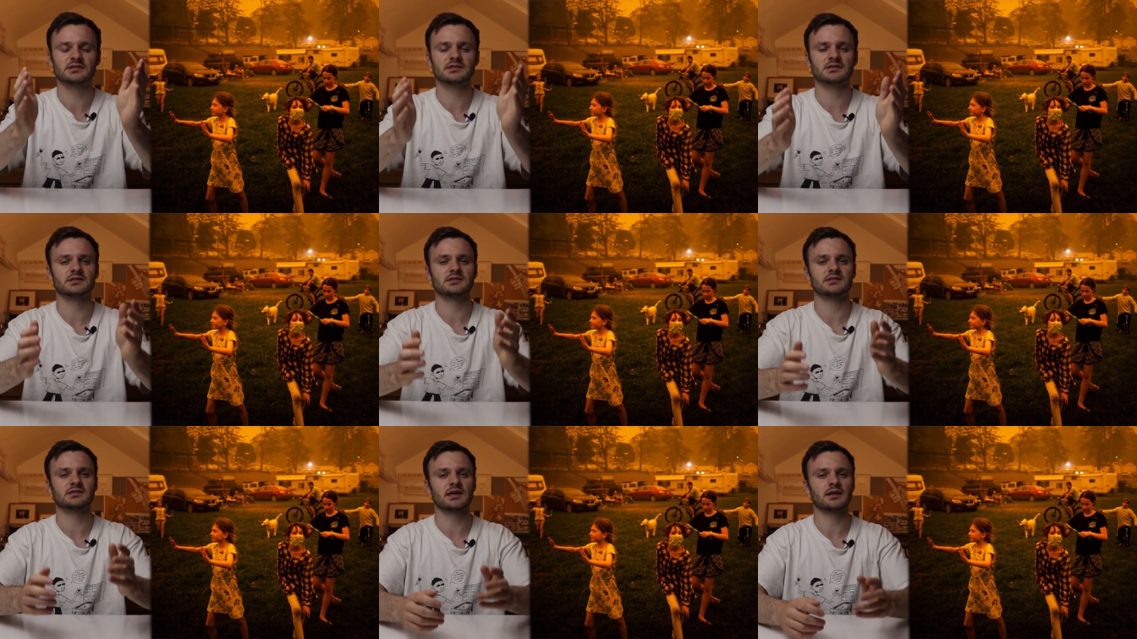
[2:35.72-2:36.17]

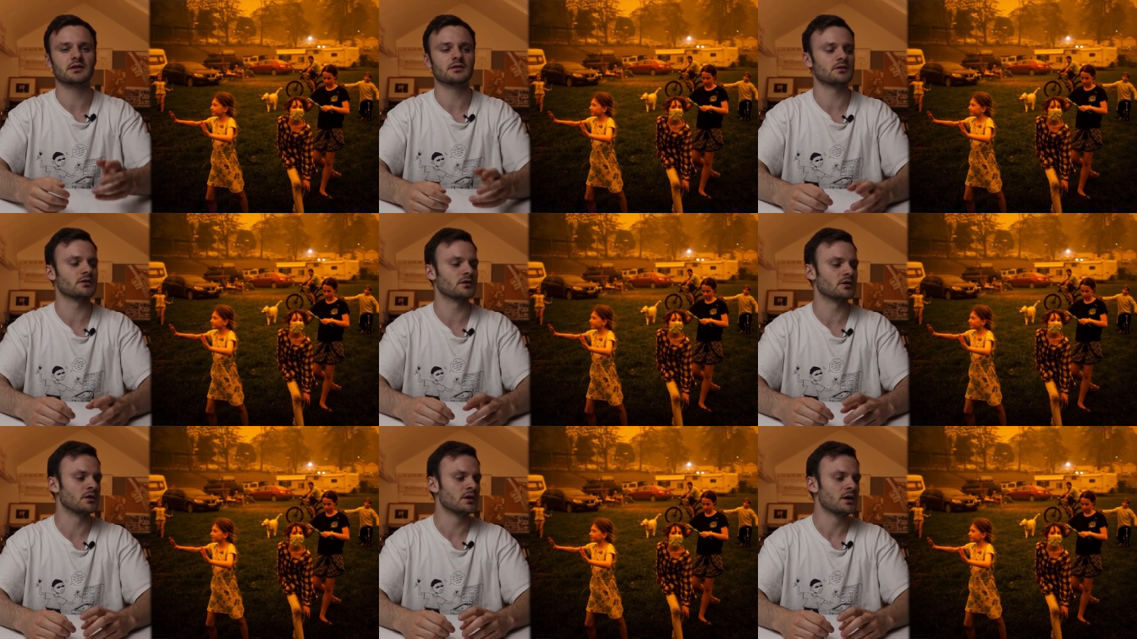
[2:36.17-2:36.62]
into the
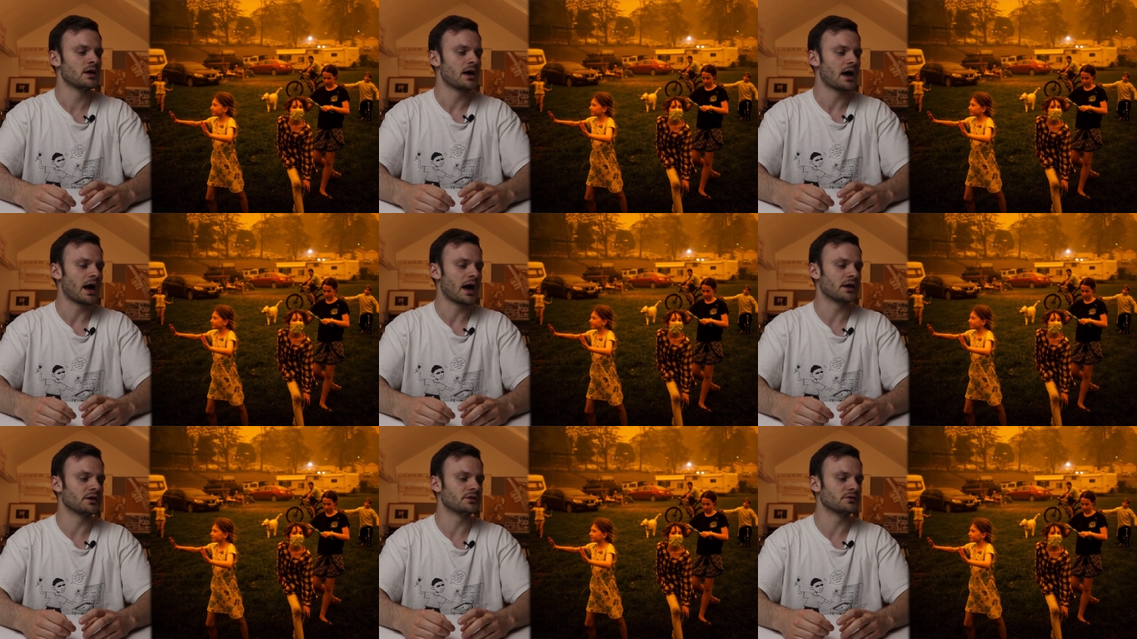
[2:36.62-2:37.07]
centre.
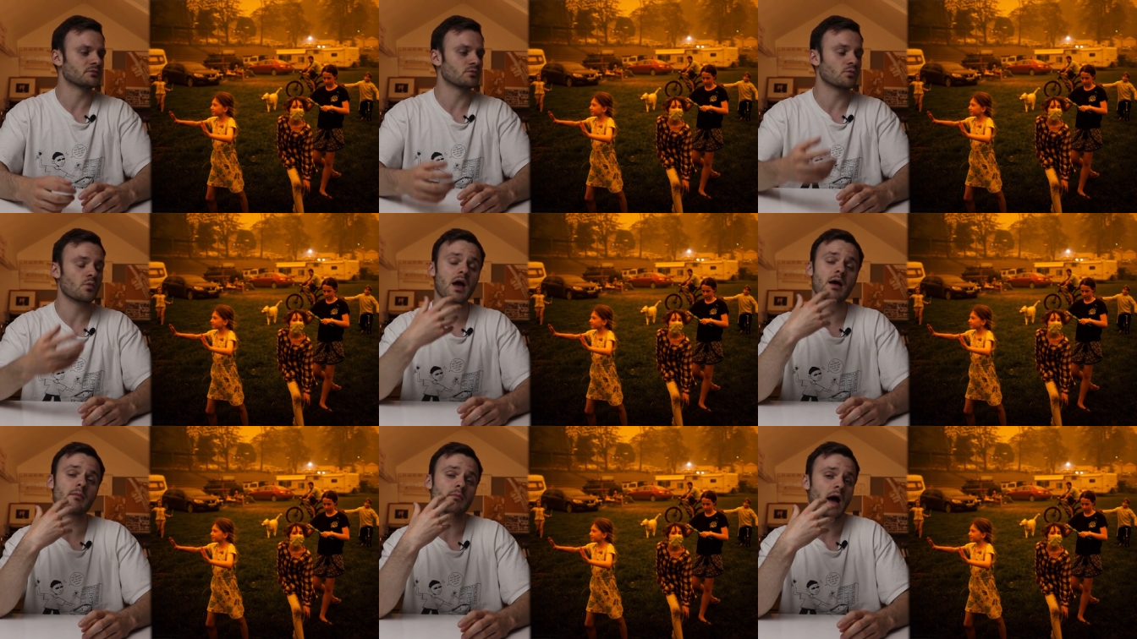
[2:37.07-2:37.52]
And
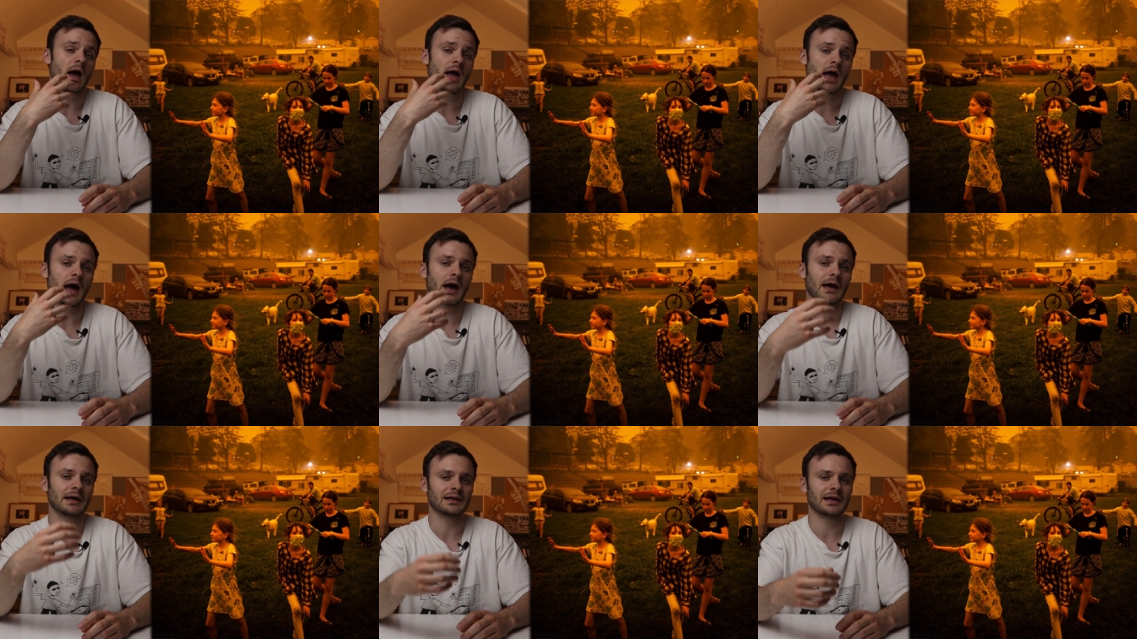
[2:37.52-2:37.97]
where my
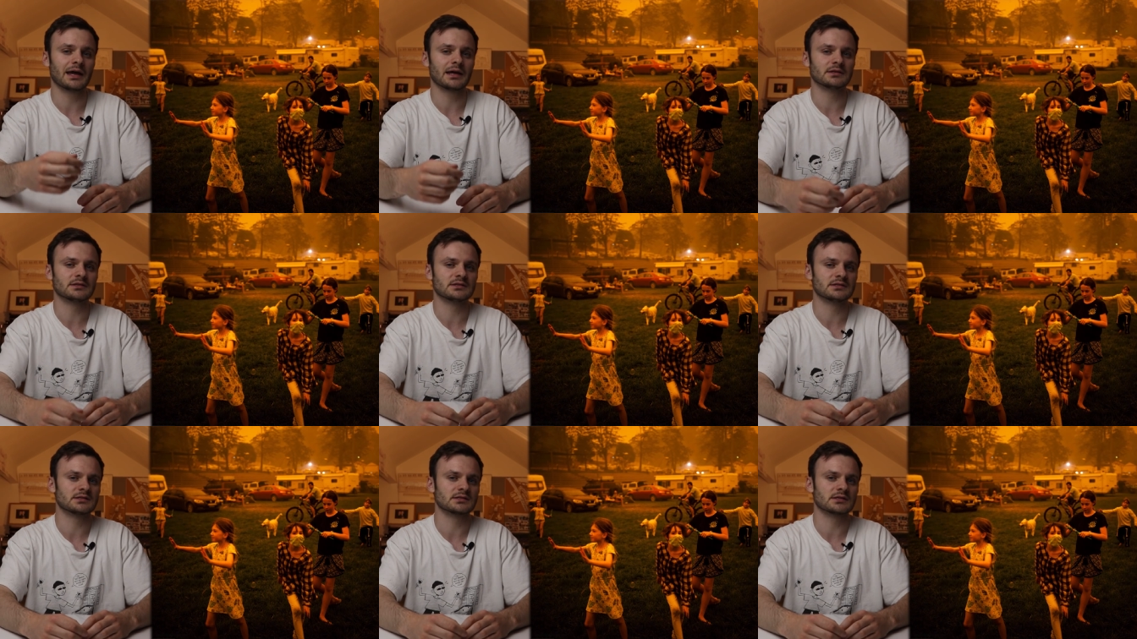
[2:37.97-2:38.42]
eye
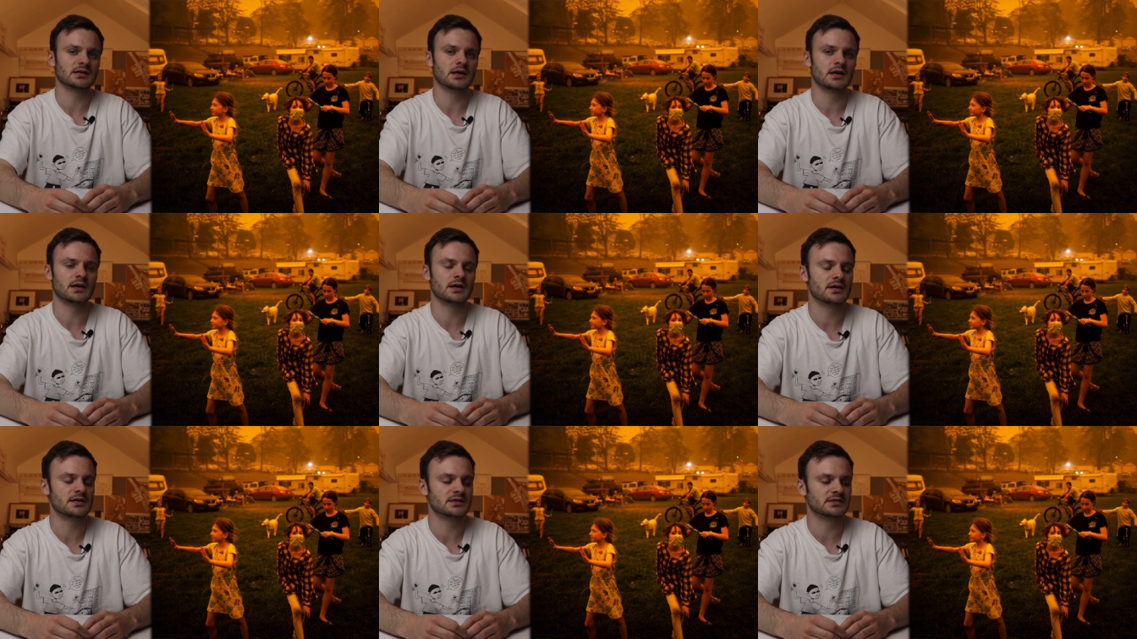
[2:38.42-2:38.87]
lands
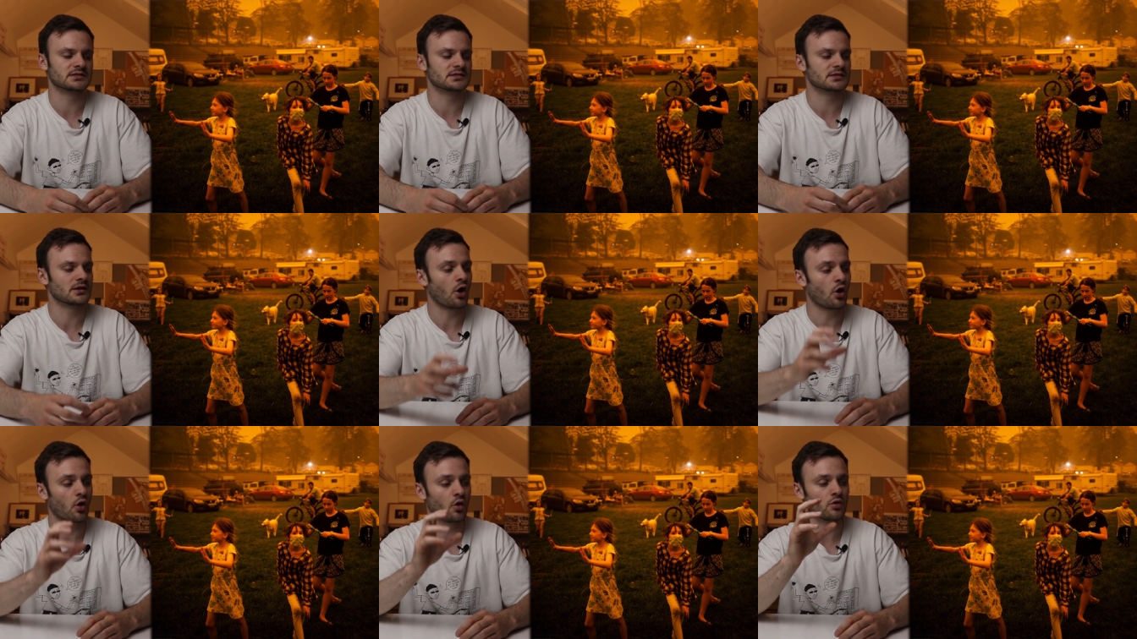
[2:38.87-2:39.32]

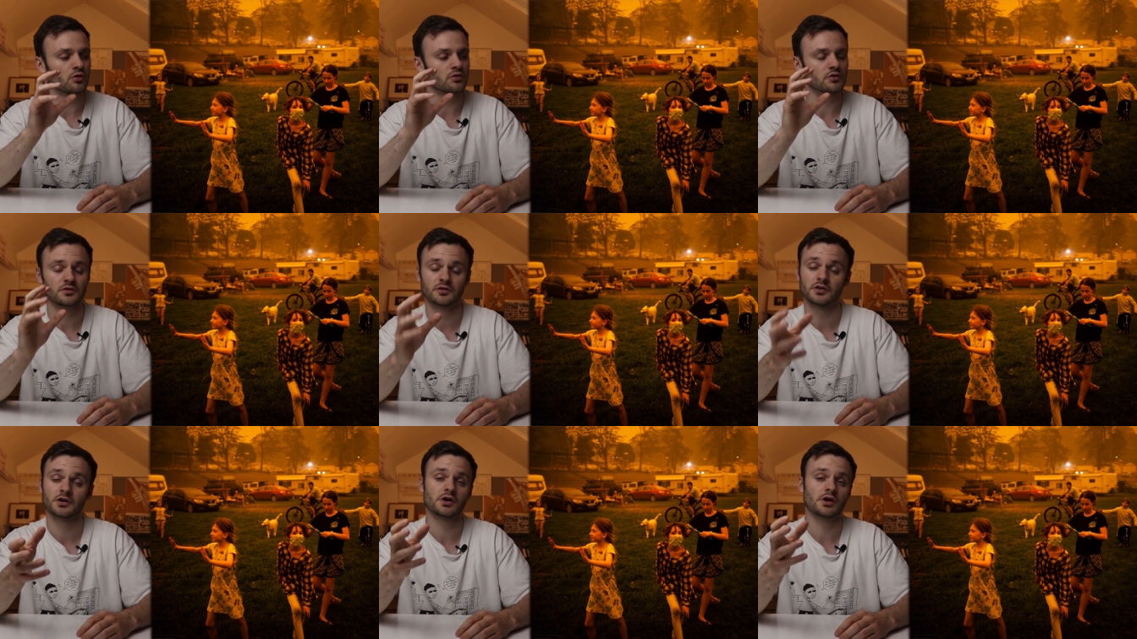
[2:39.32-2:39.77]
is
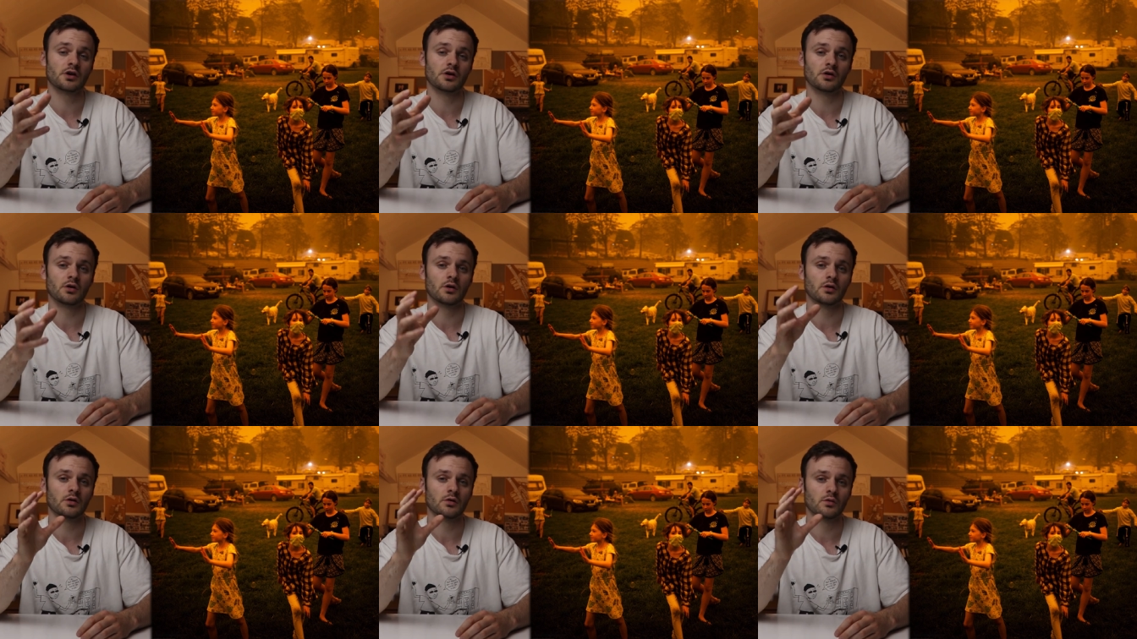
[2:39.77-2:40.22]
on the
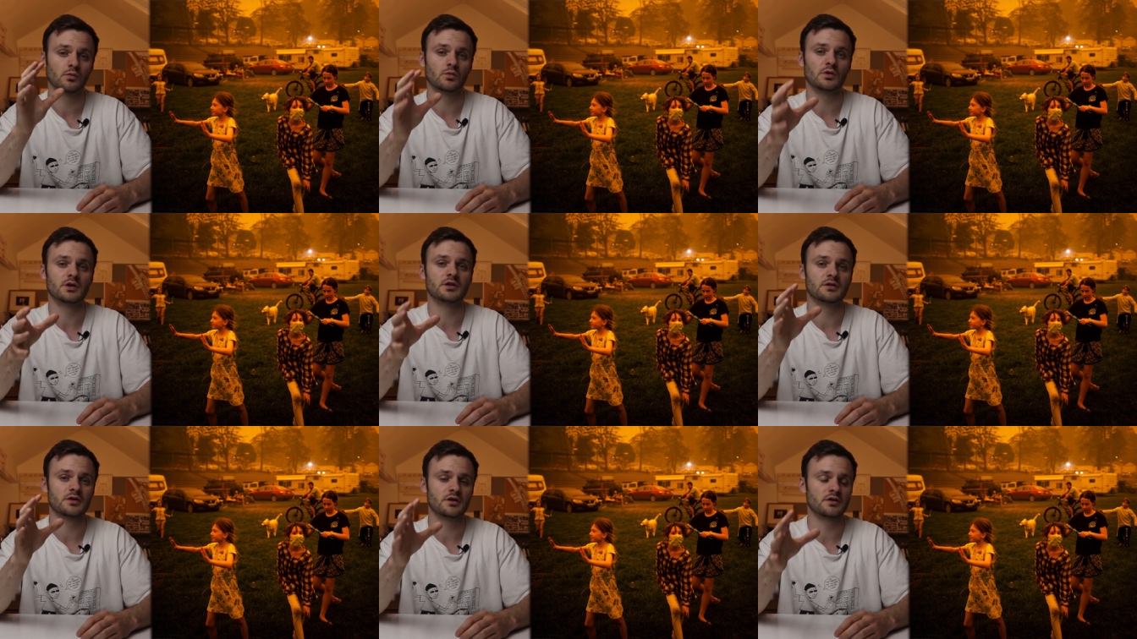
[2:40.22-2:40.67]
girl
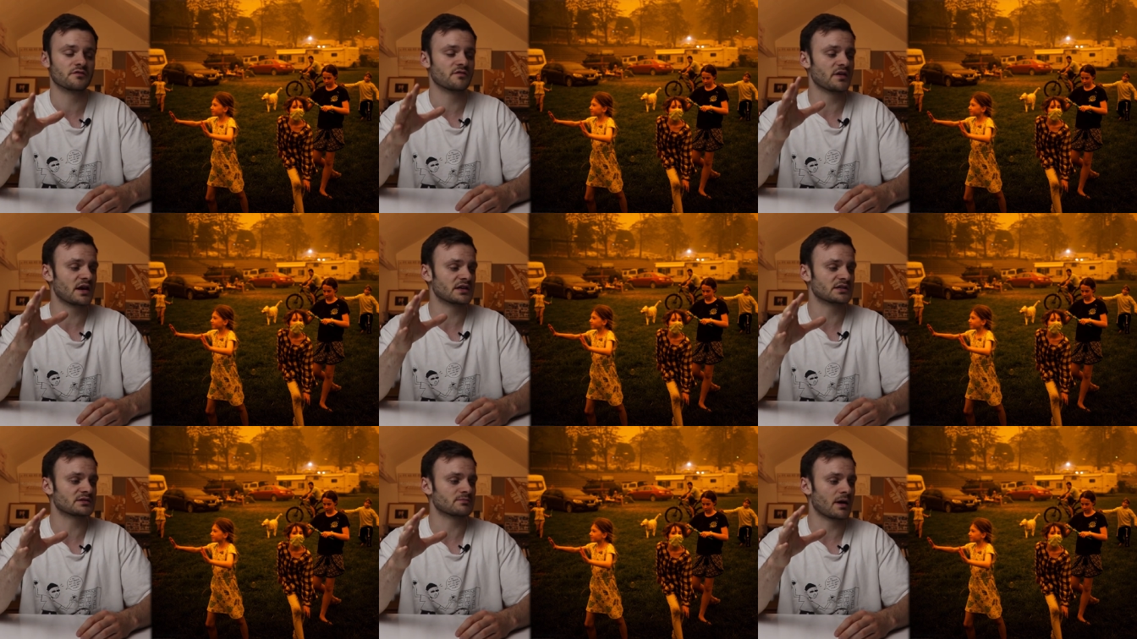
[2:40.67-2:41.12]
with her
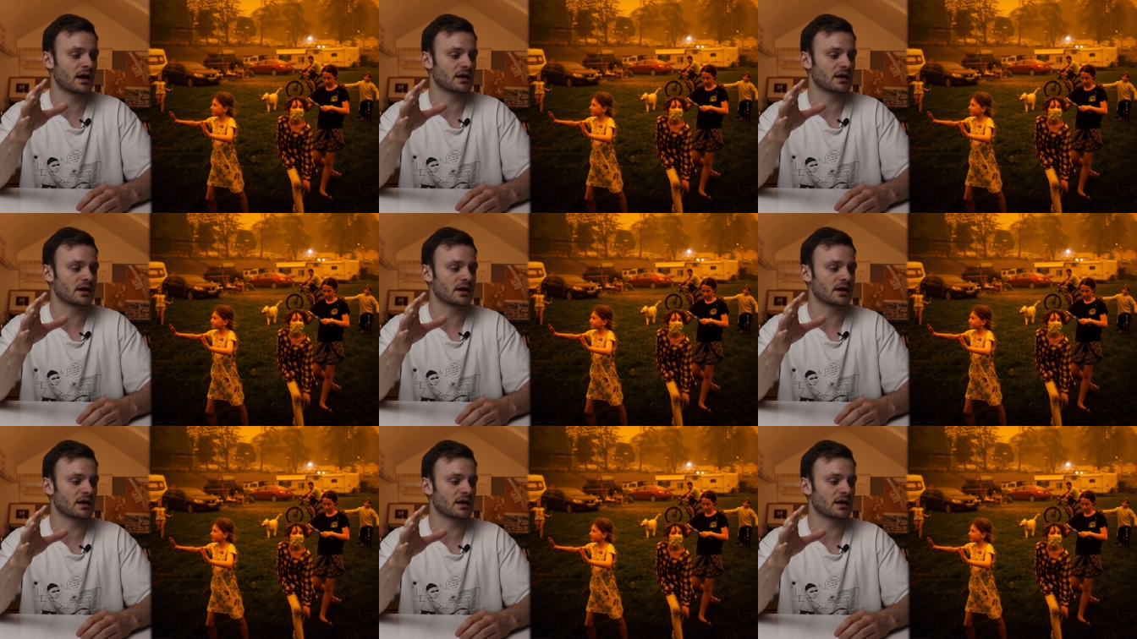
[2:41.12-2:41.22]
face